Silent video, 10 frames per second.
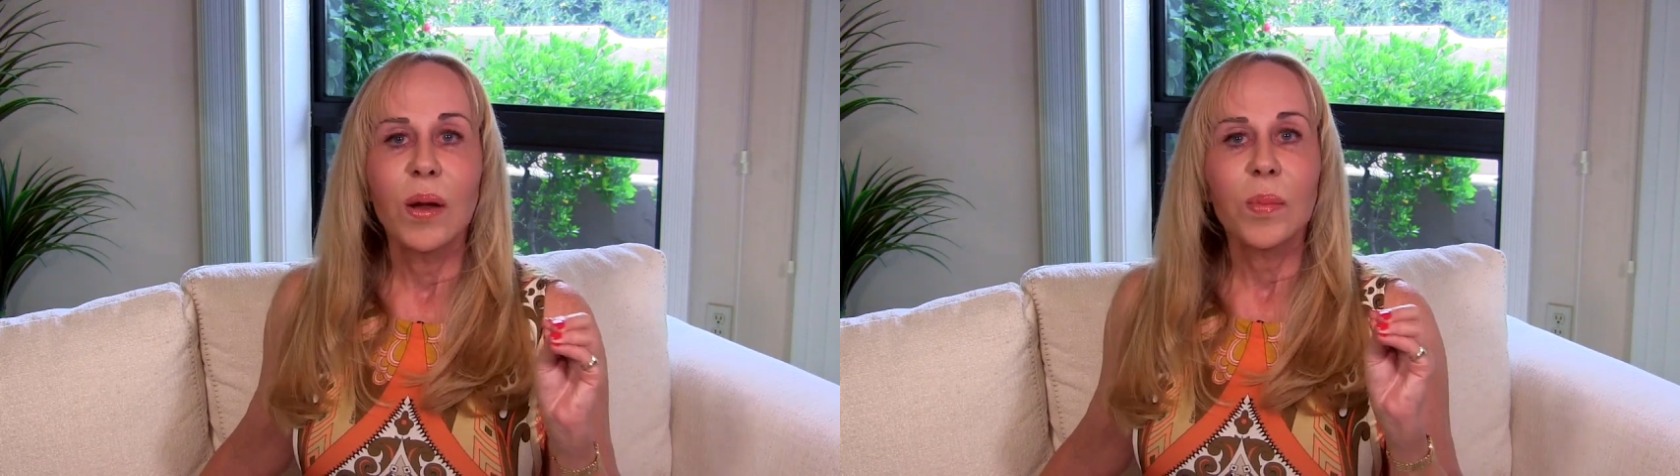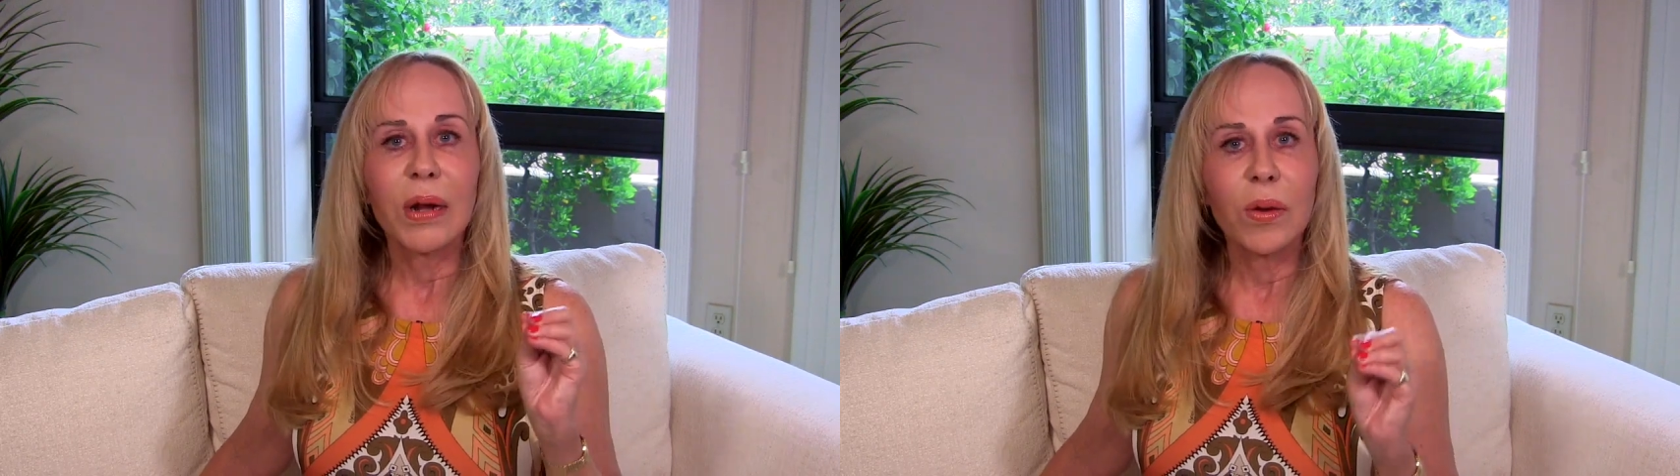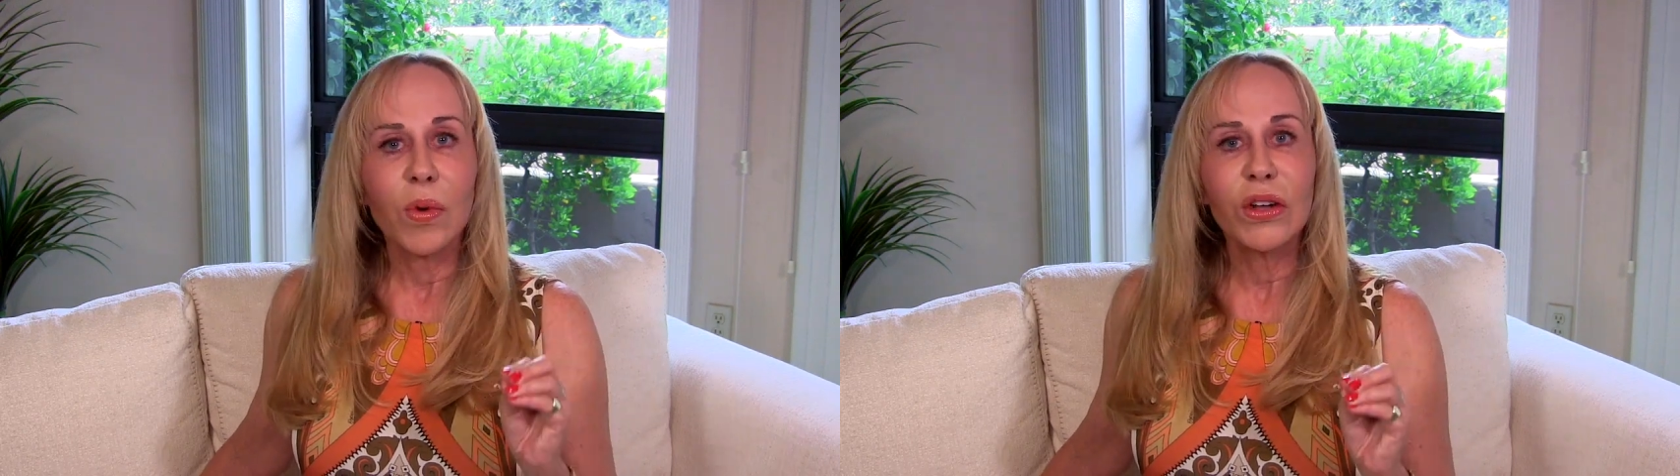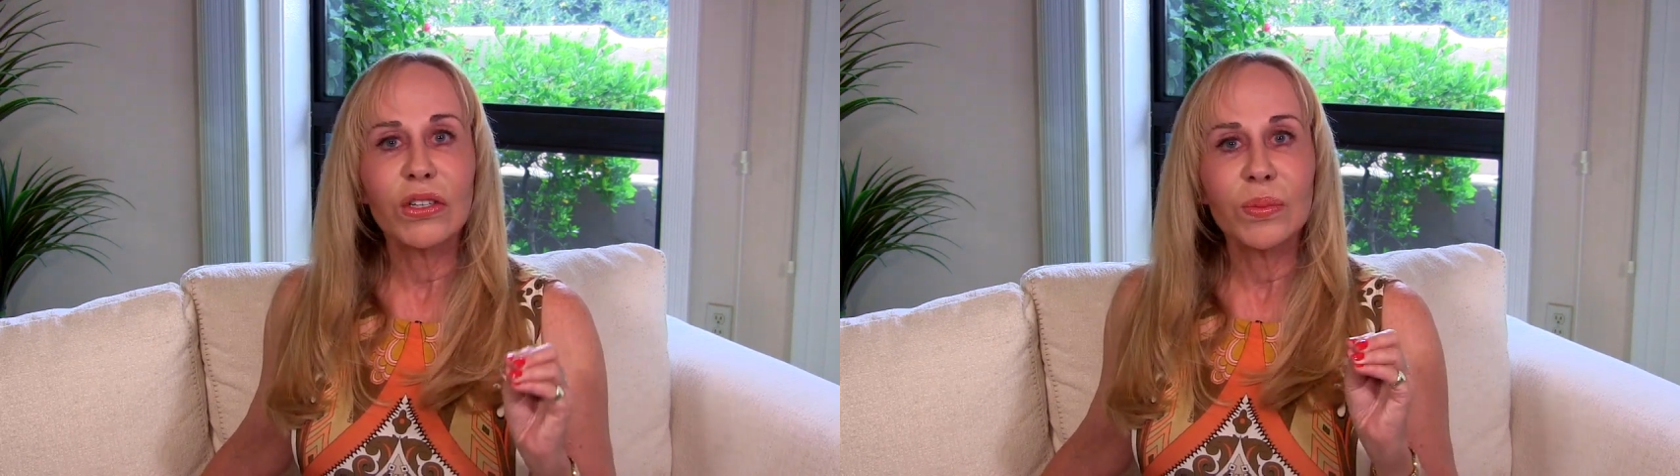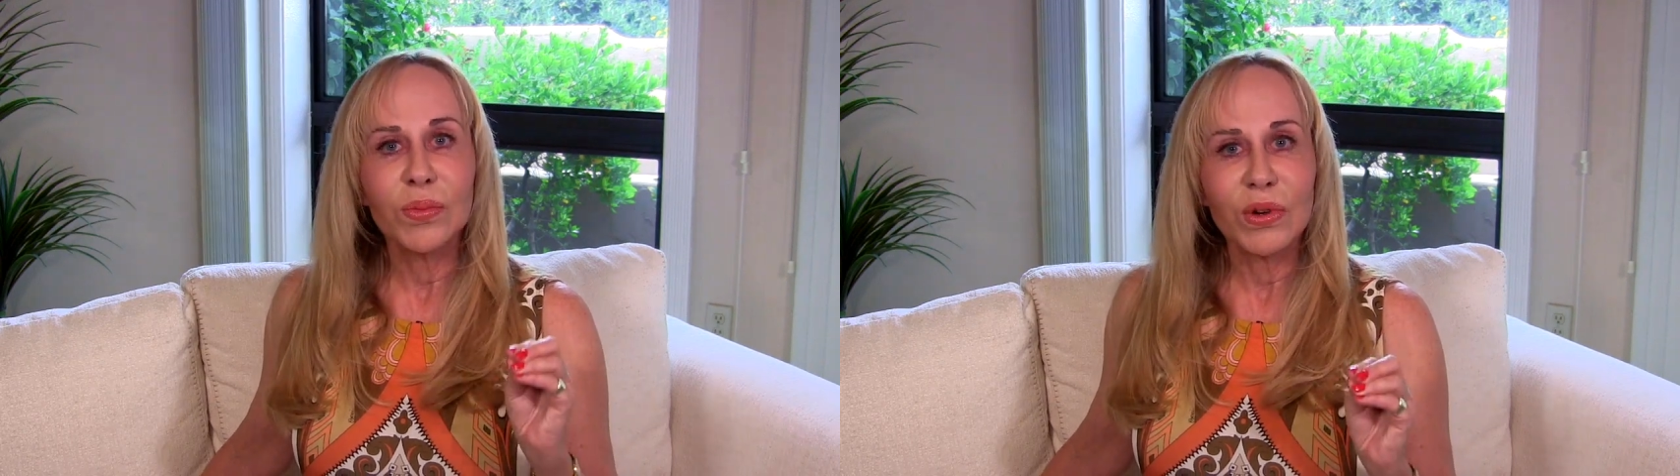But I want
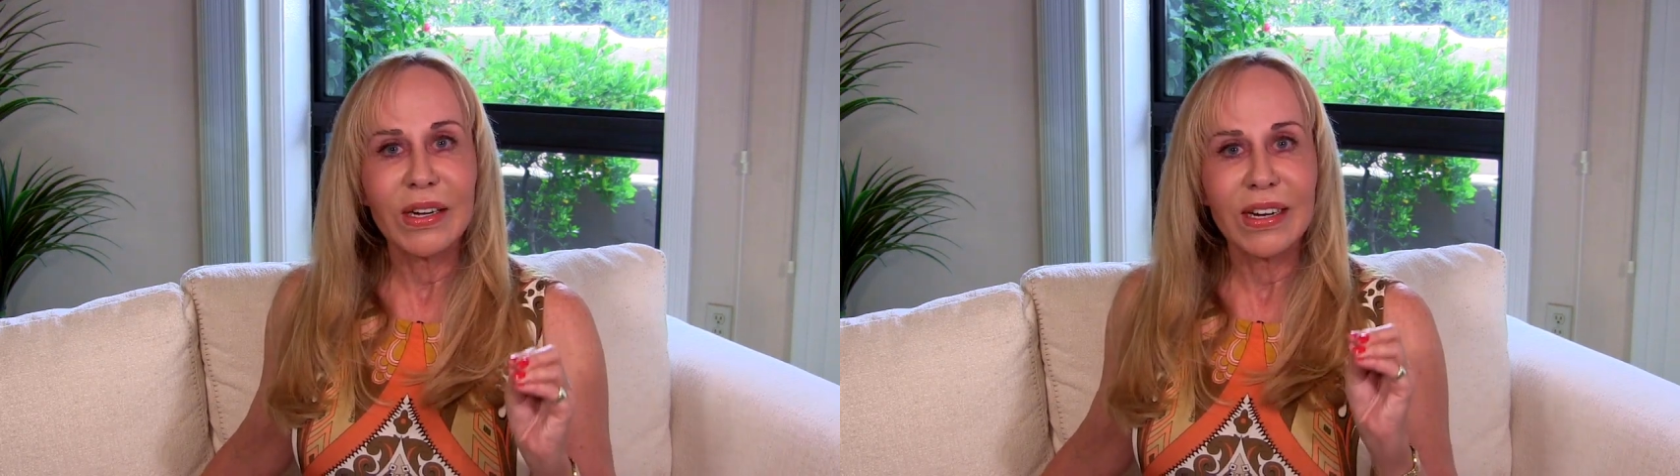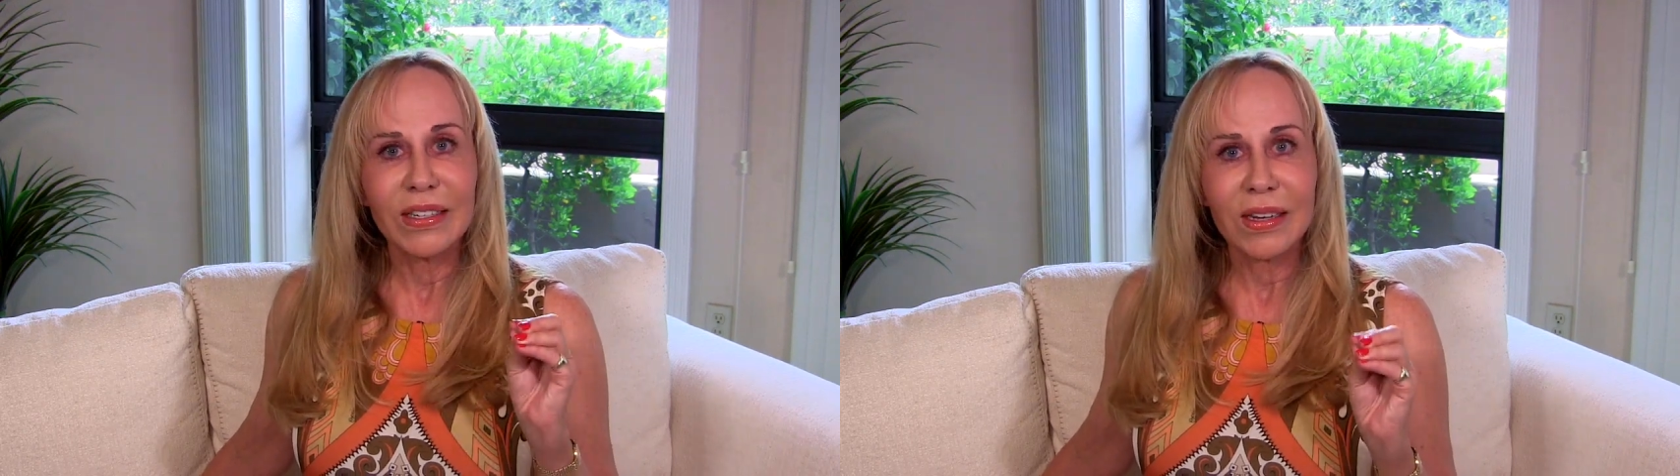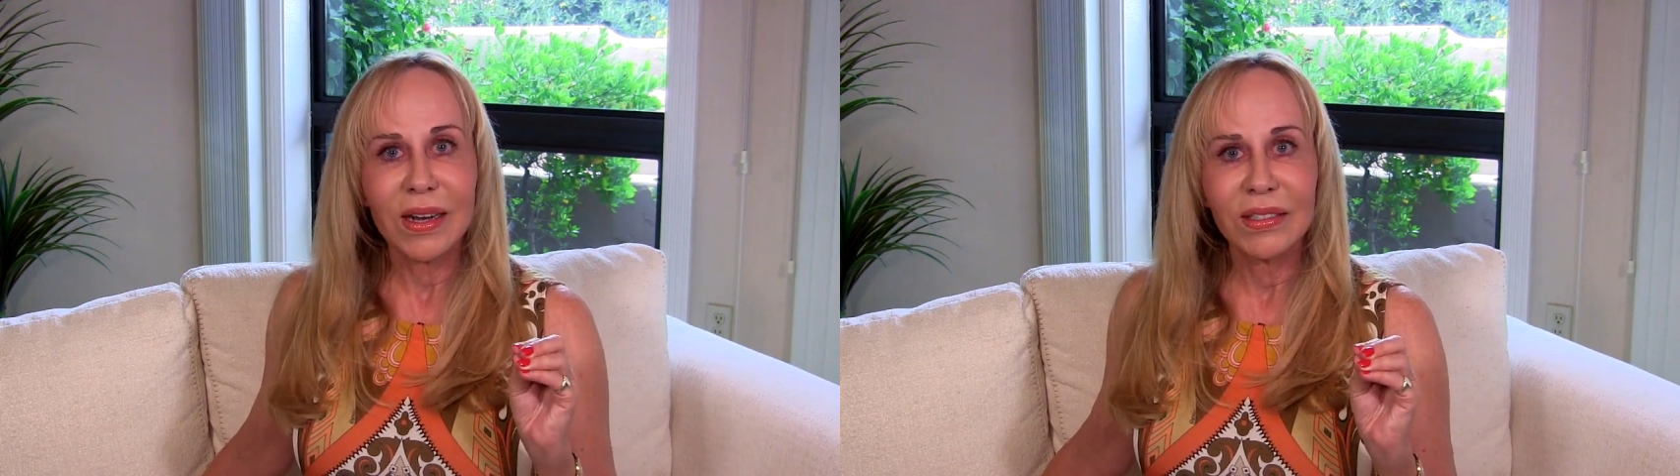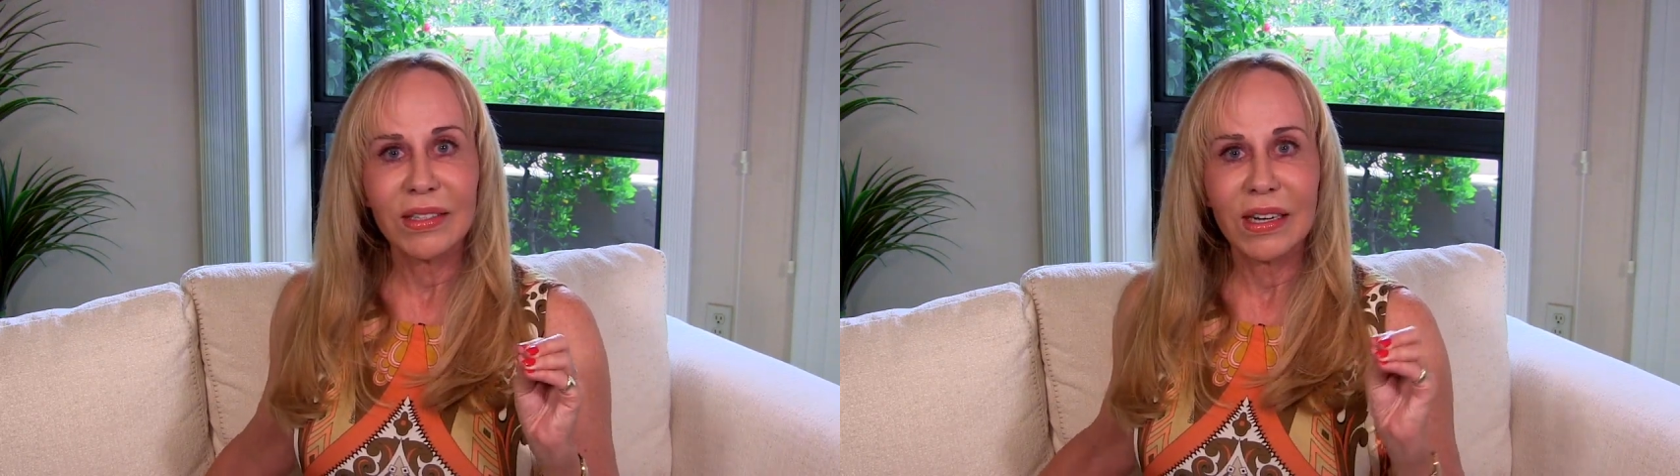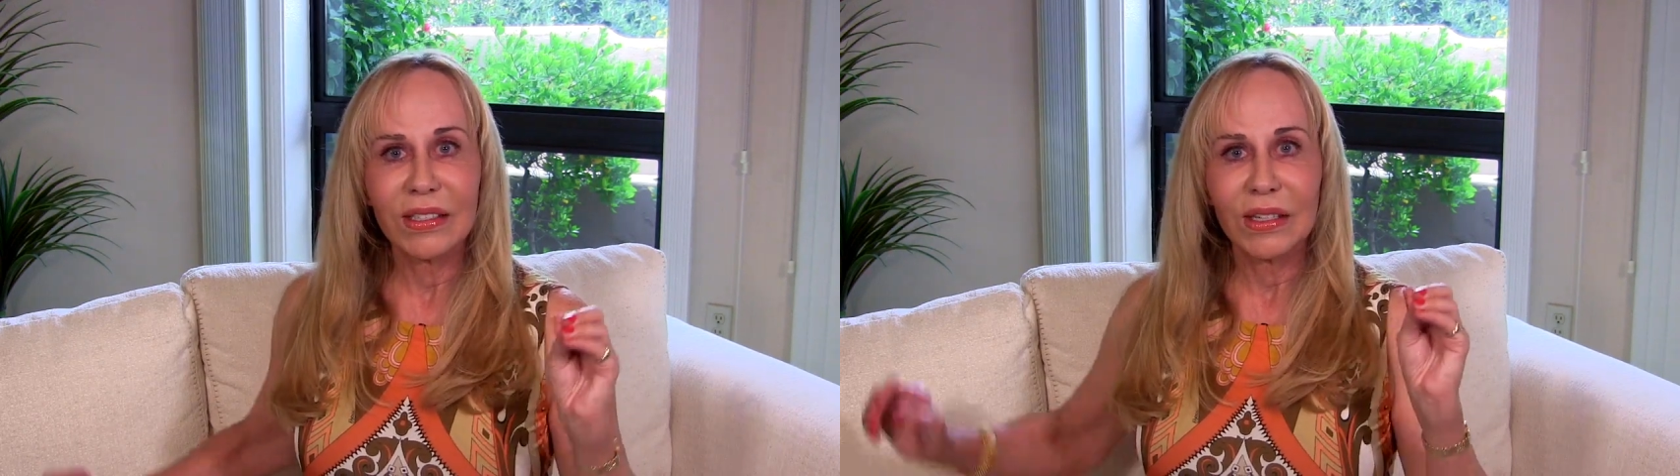to put it in
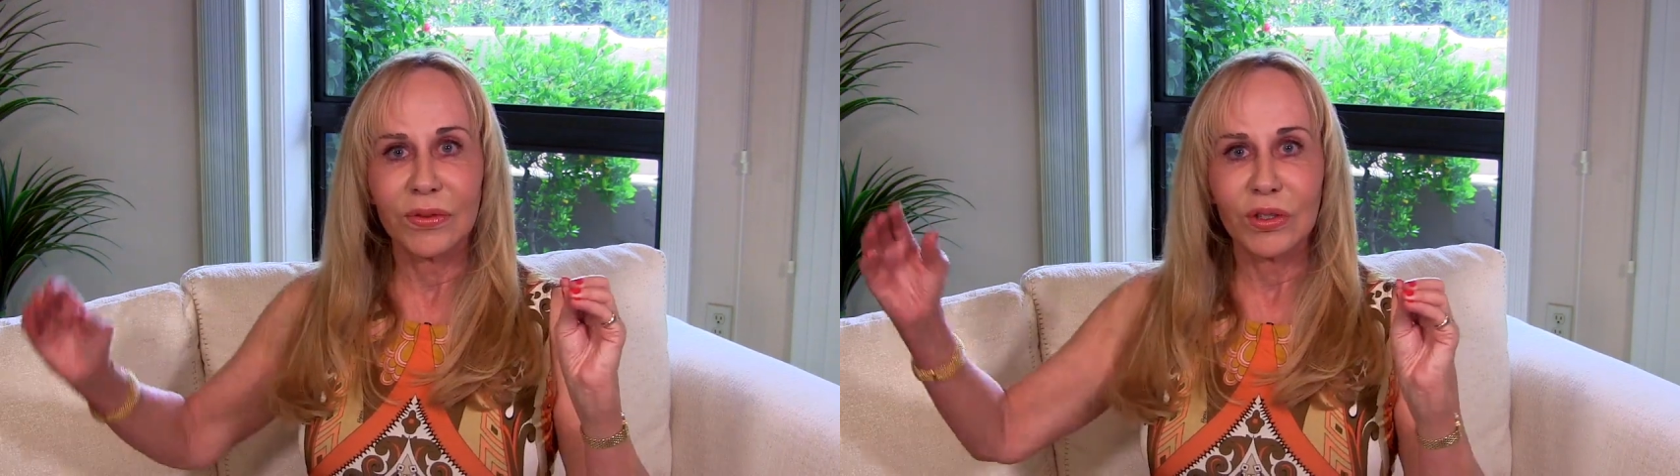context of